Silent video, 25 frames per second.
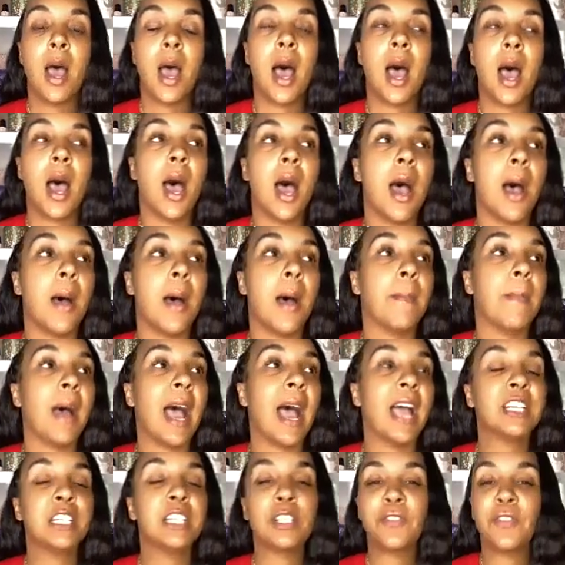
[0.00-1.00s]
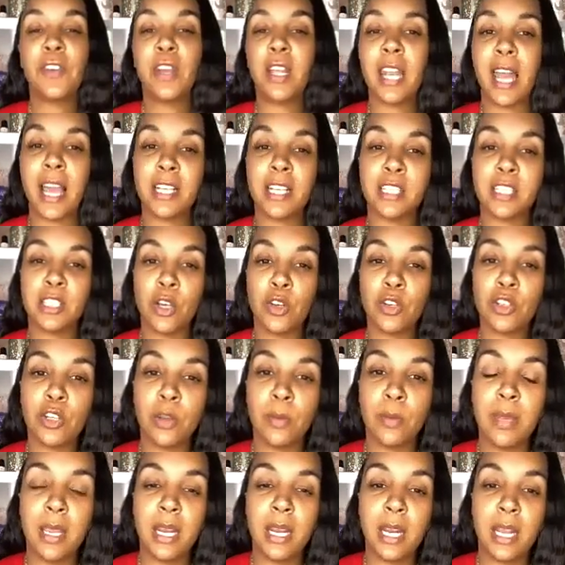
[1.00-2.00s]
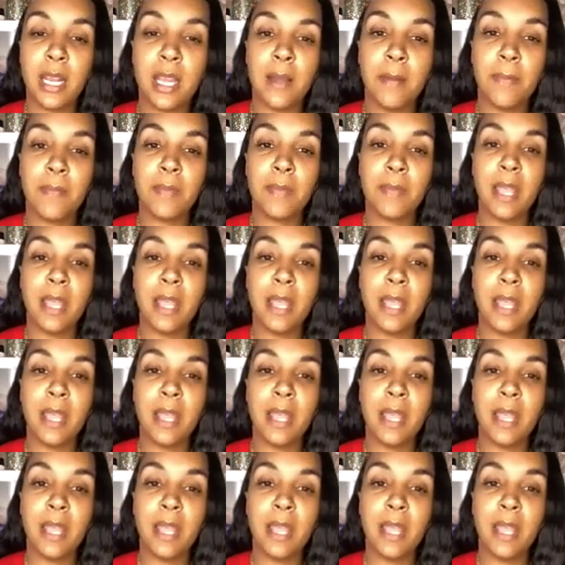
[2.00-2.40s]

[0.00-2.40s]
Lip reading: I just feel like social media